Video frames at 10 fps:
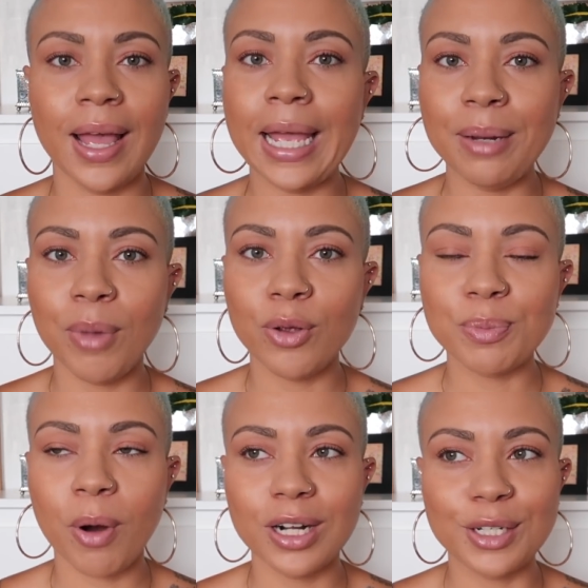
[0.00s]
in
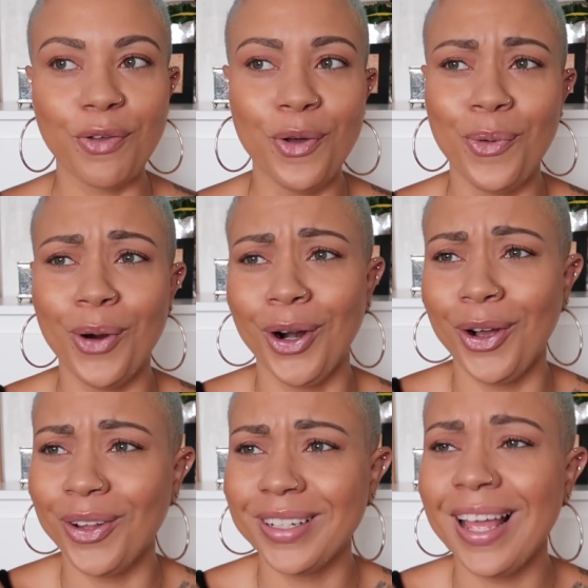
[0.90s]
most parts of the
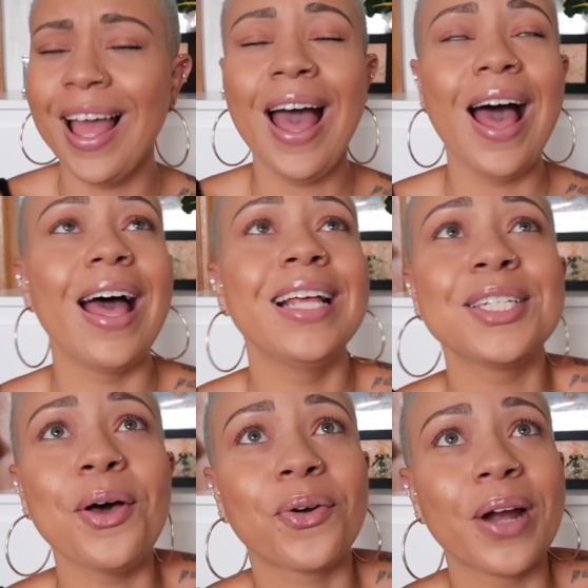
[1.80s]
world. It's
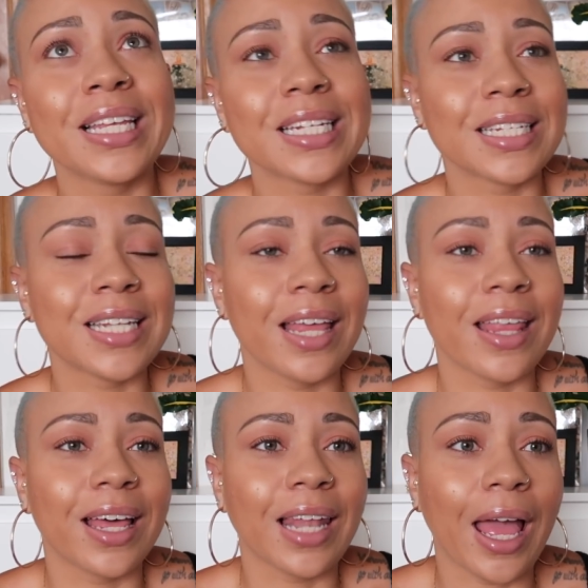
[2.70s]
so crazy to say
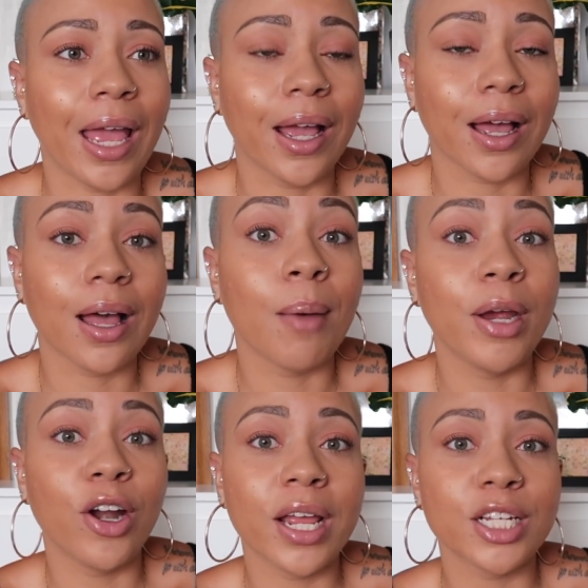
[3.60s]
that, like,
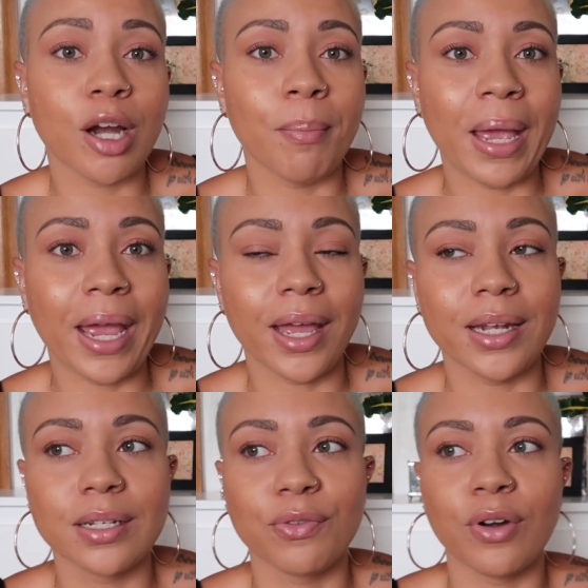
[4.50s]
Americans are
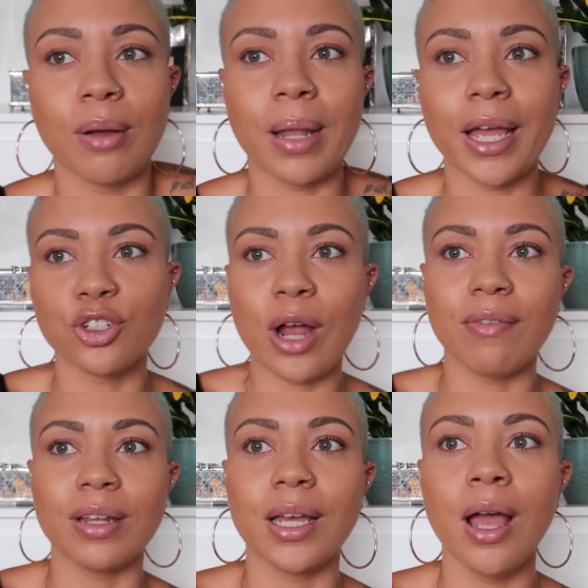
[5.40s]
banned from like
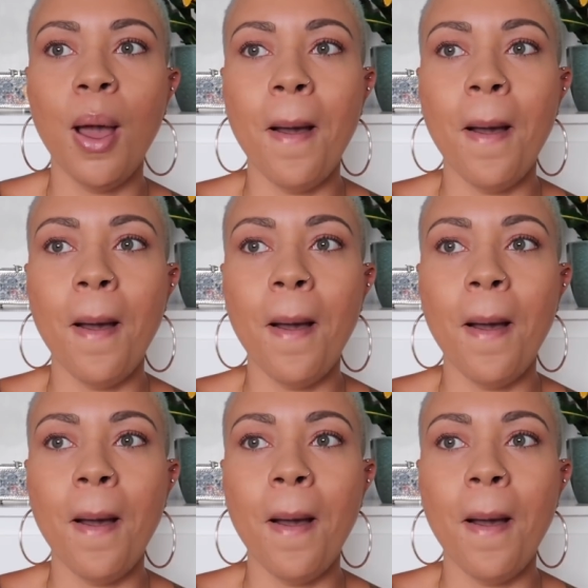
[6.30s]
traveling.